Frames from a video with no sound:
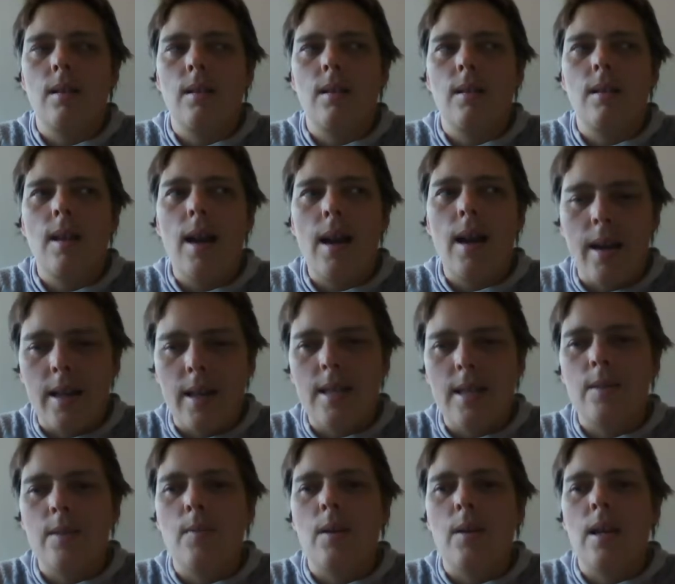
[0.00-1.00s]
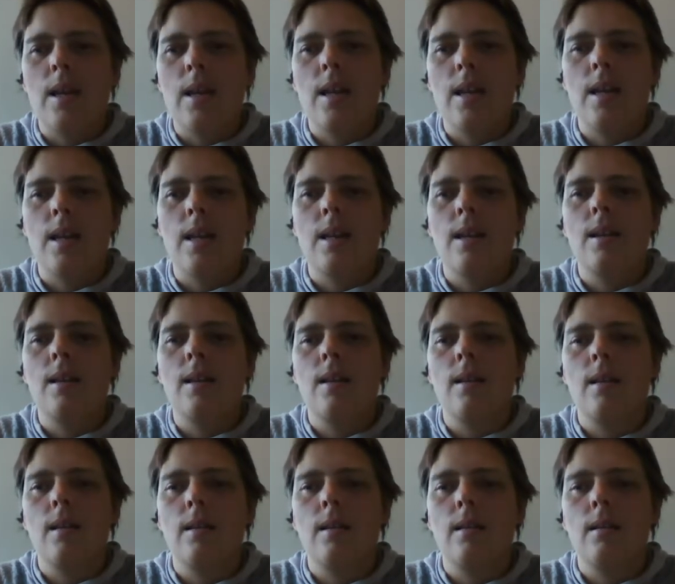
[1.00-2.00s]
nice when he
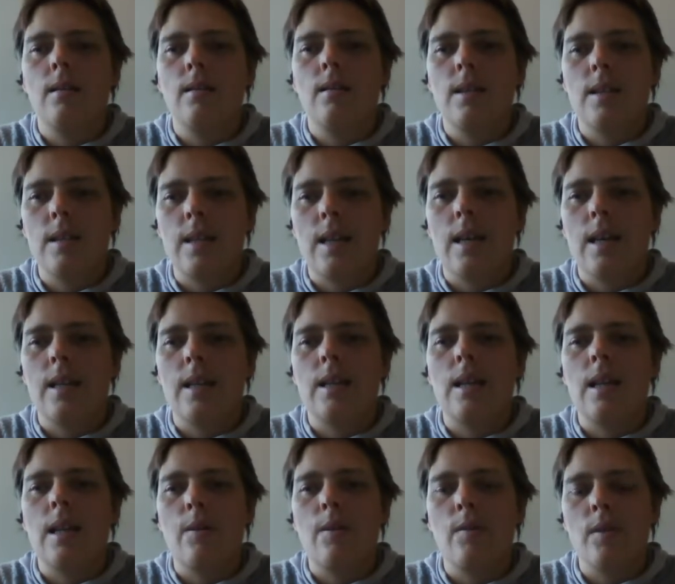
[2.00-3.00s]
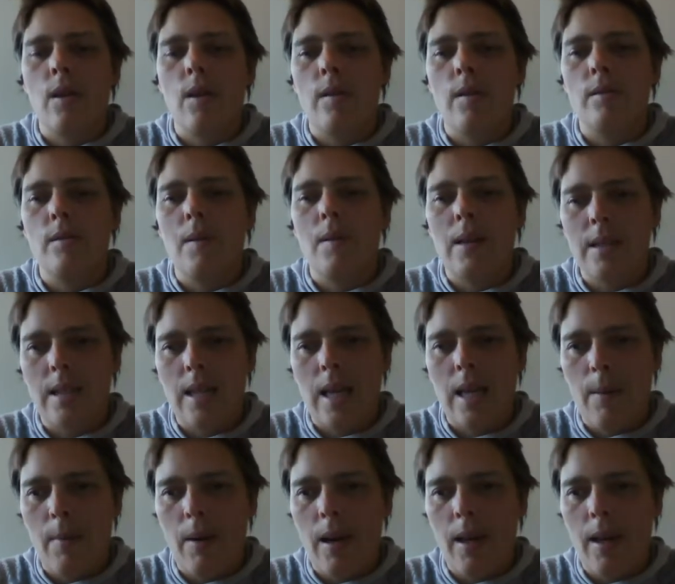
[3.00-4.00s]
decided he was going to ask
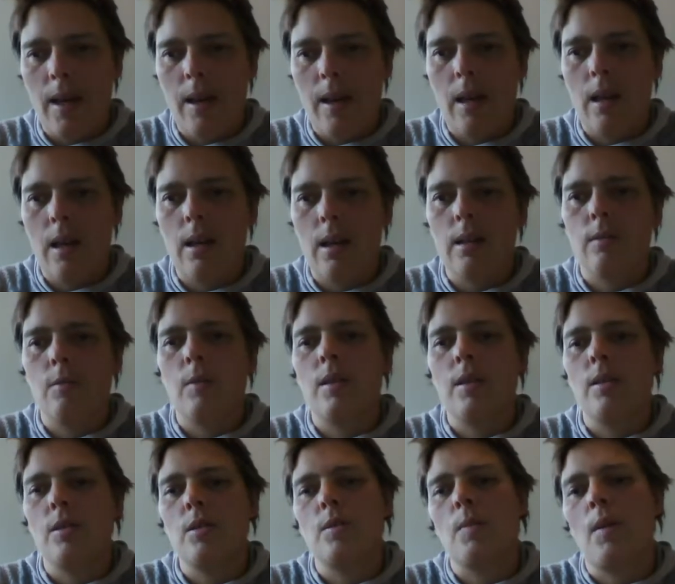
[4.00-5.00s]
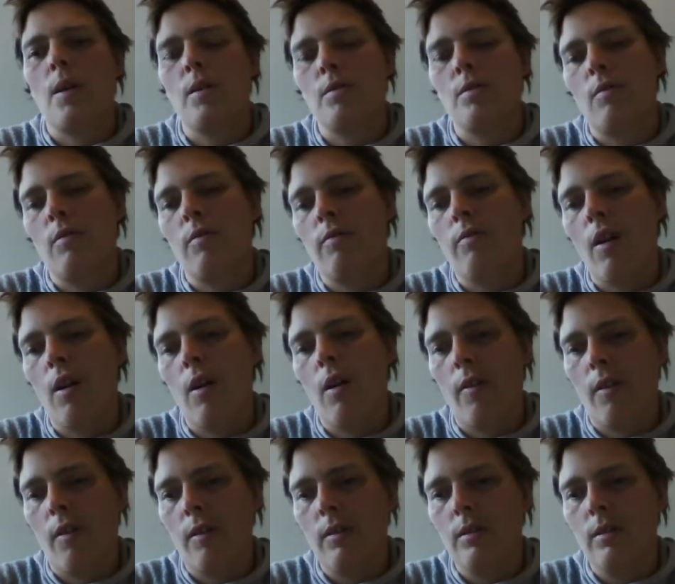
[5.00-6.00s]
Emily and went and spoke to her
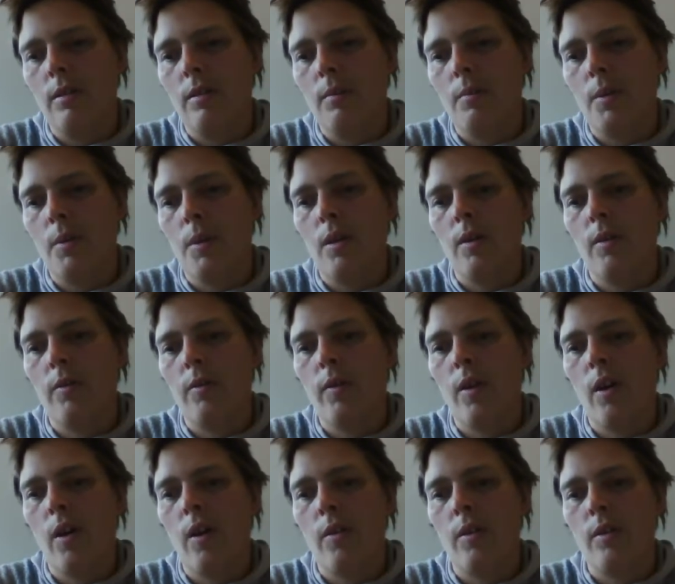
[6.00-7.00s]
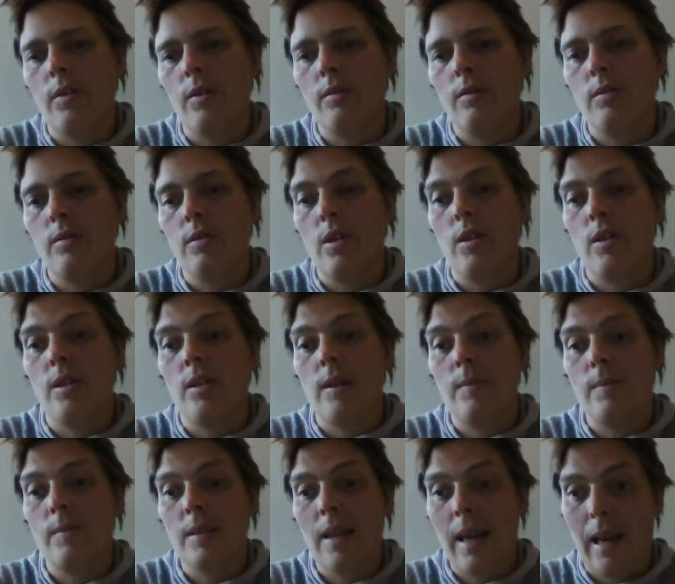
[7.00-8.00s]
father, but her father turned
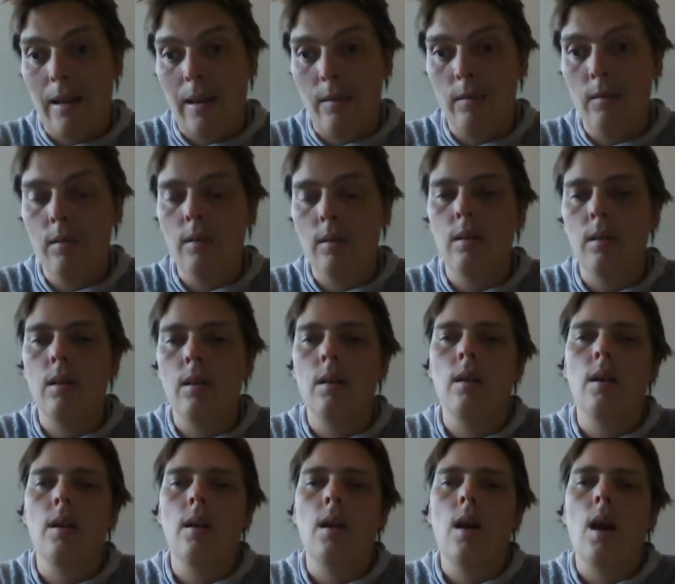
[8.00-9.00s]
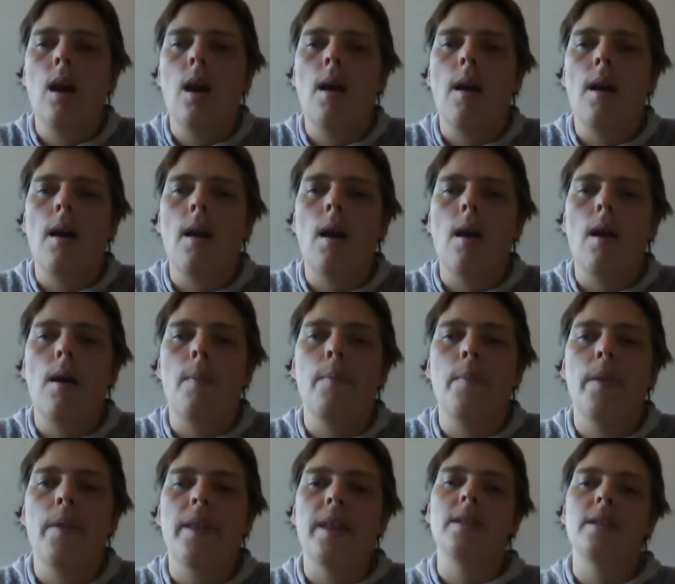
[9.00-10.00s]
him down.
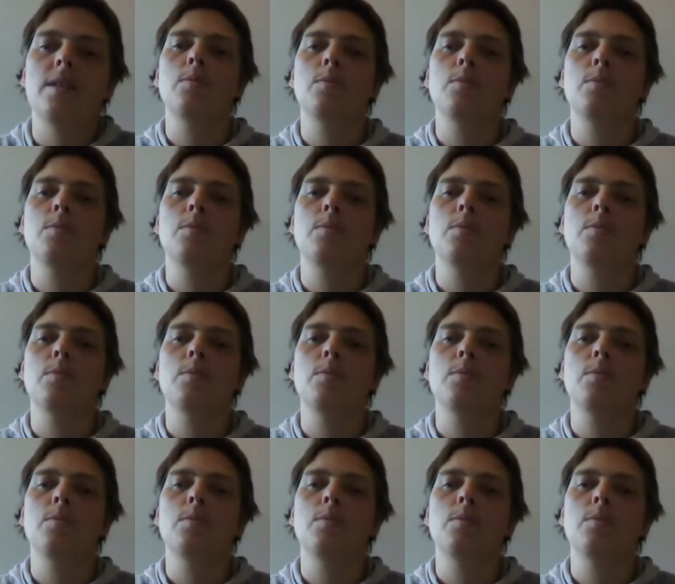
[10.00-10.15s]
But then